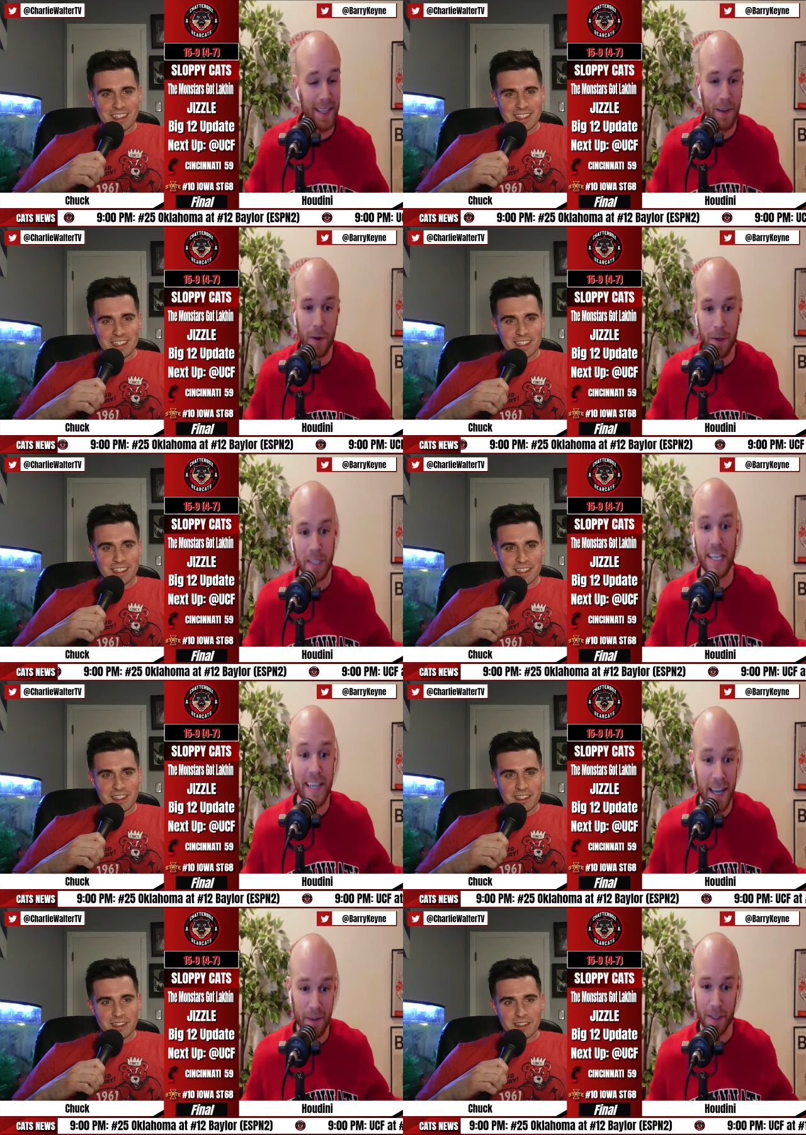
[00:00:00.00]
Speaker 1: the only reason he didn't have
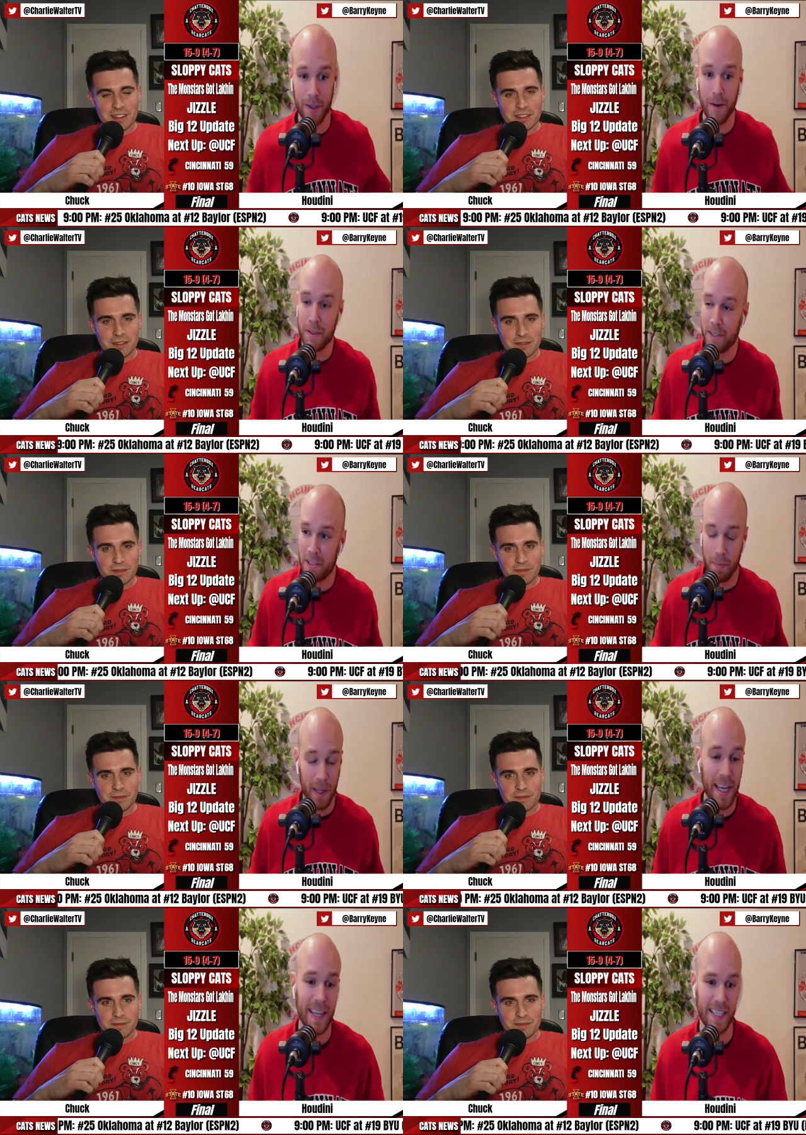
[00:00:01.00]
a turnover is because he played
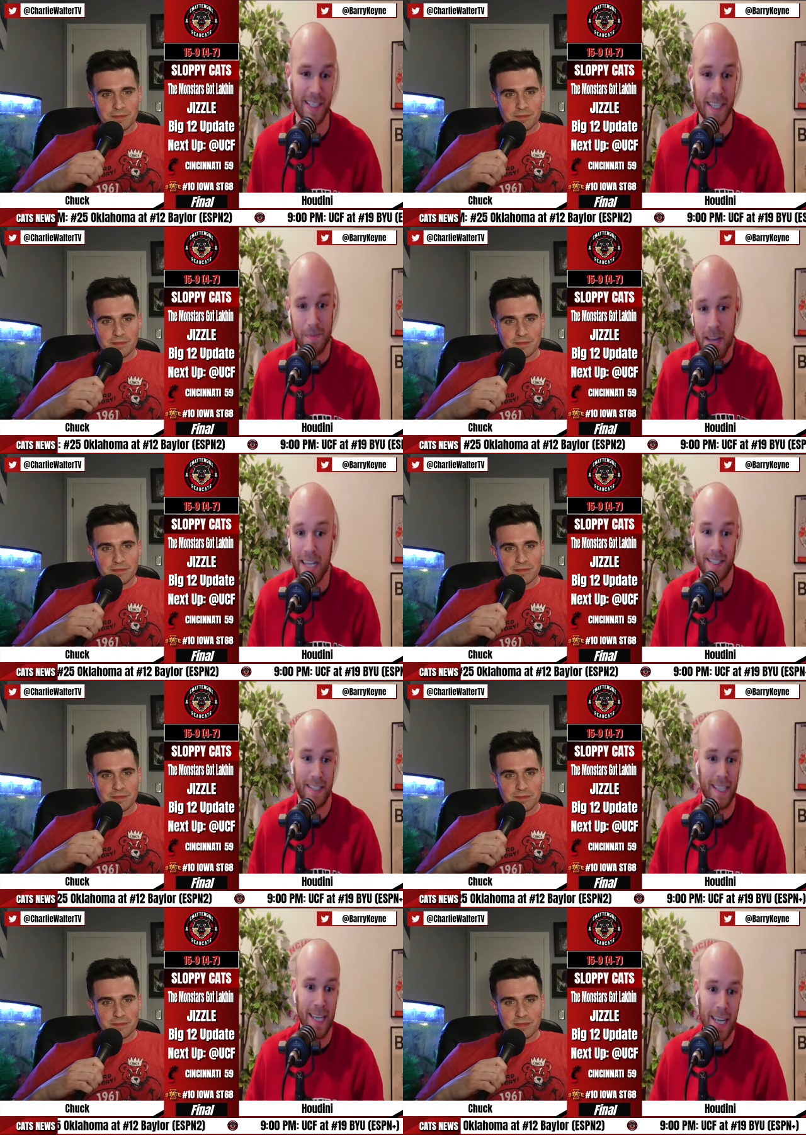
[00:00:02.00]
like 6 minutes.
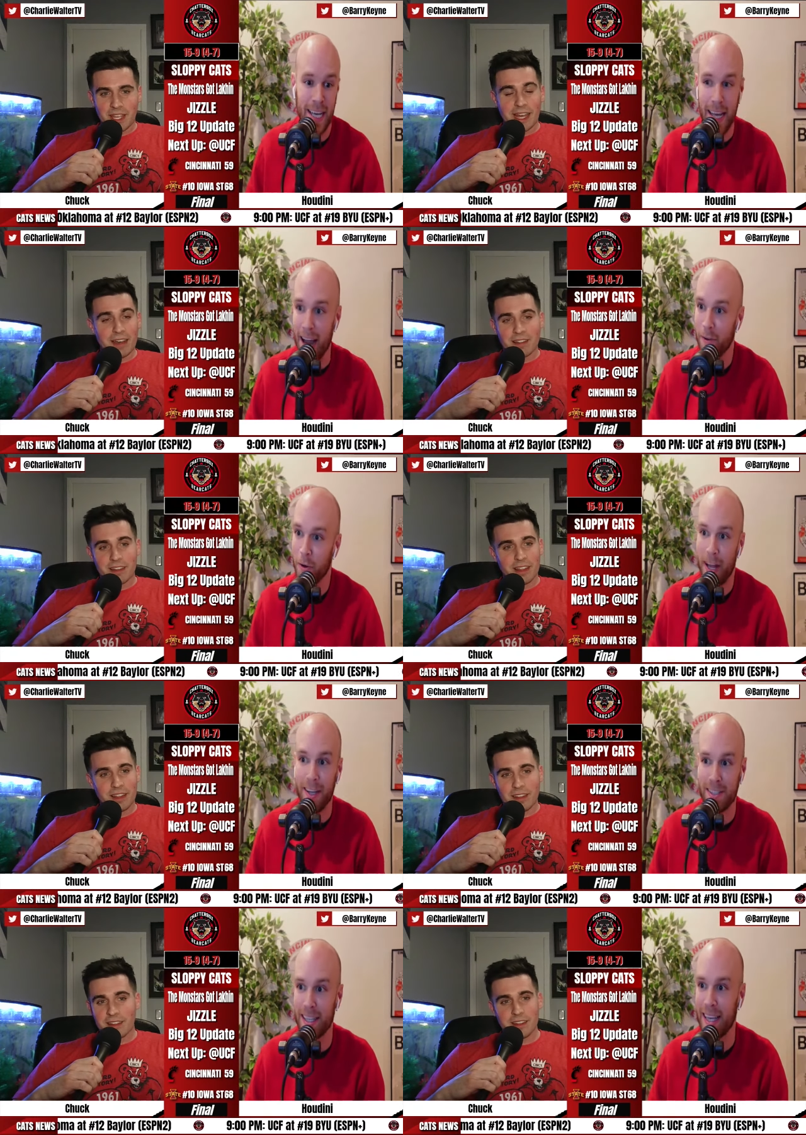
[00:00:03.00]
Speaker 2: Yeah. Everyone else, I
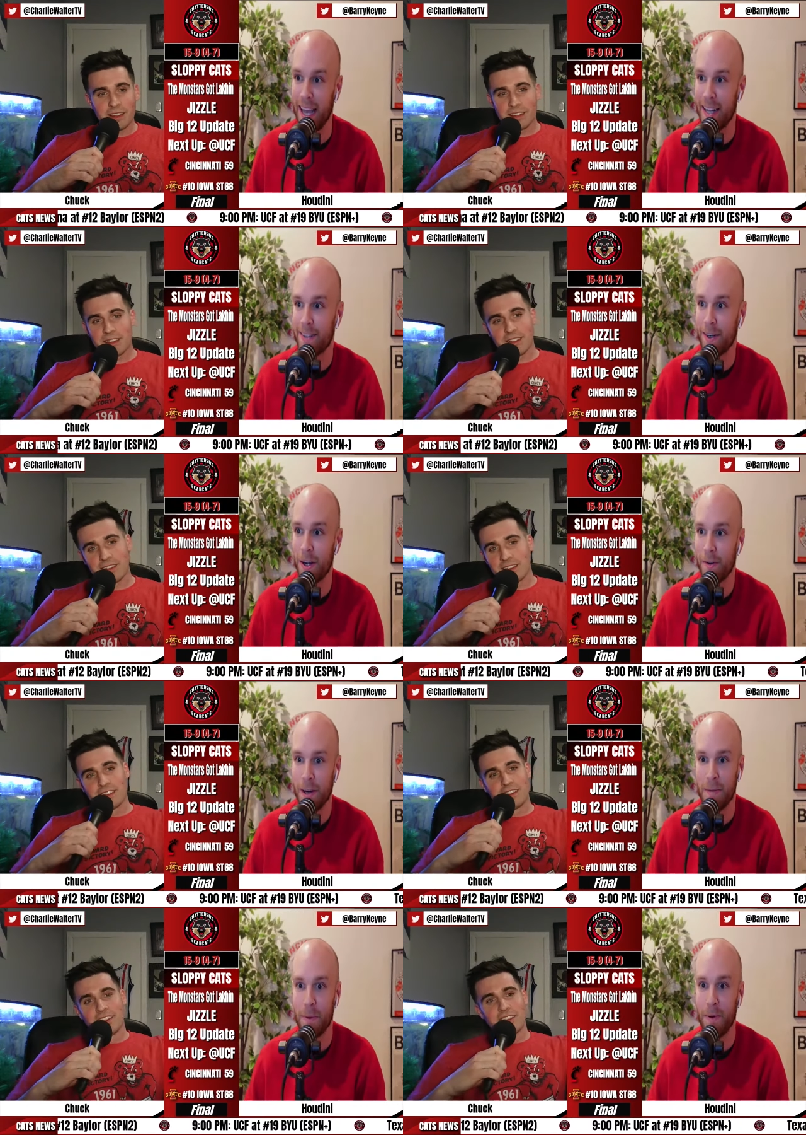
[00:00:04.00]
think, had a turnover on the
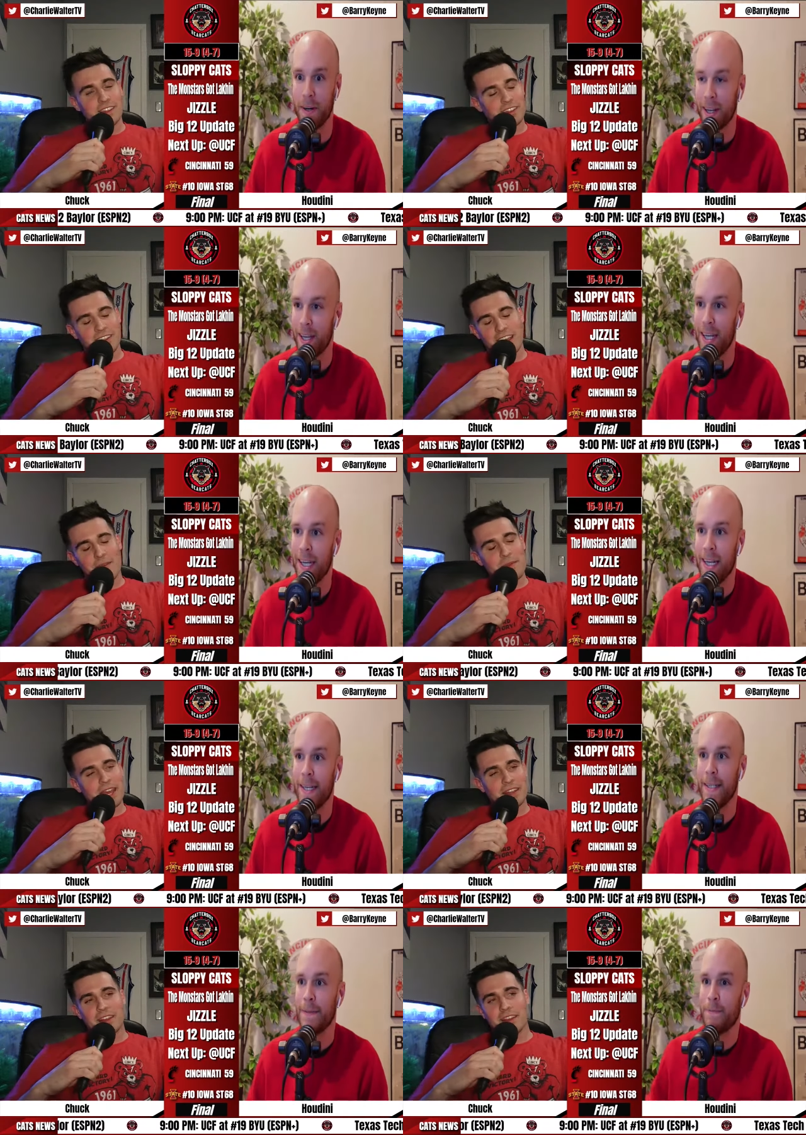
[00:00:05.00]
board. Hey,
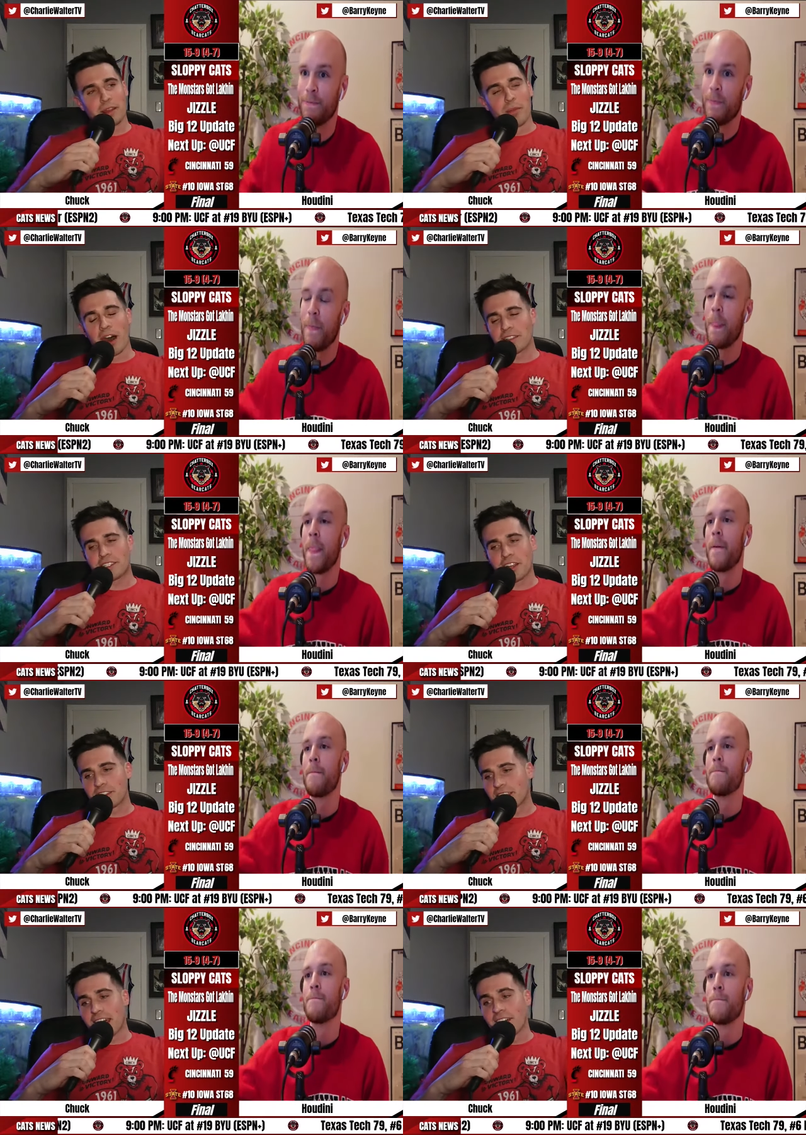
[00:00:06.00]
man, the Monstars
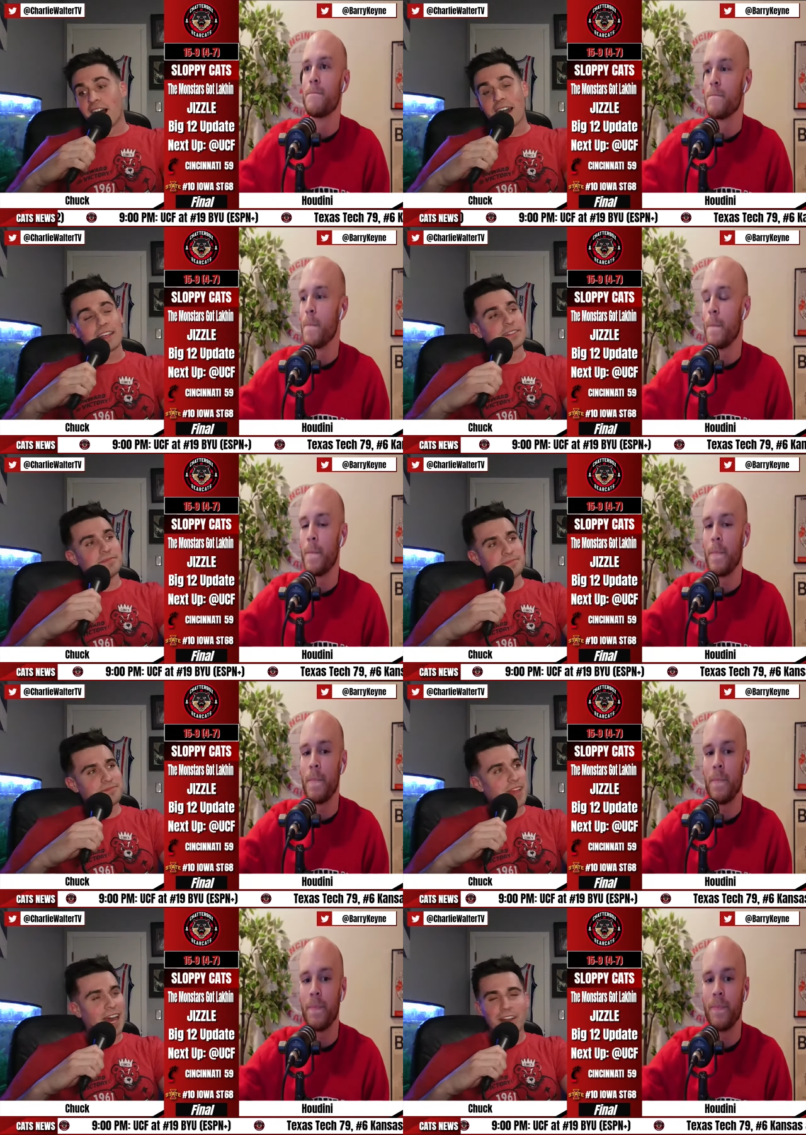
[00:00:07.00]
got Lakhin.
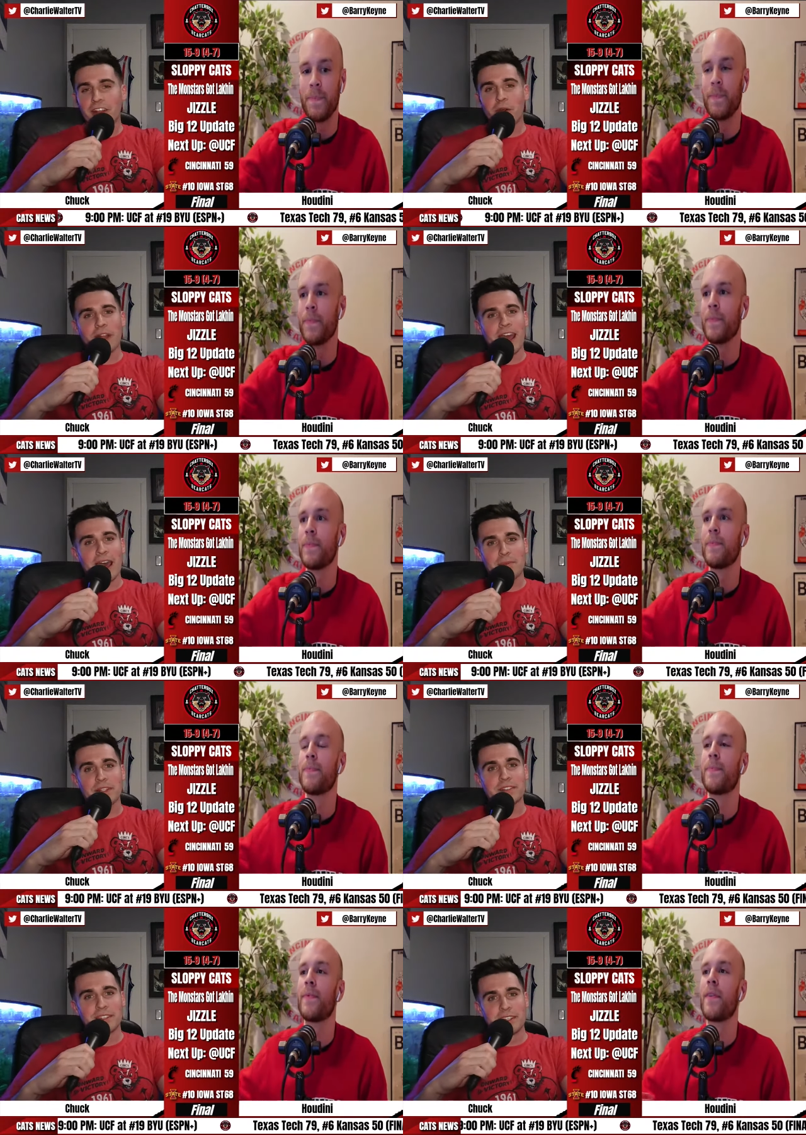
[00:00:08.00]
I don't know what happened,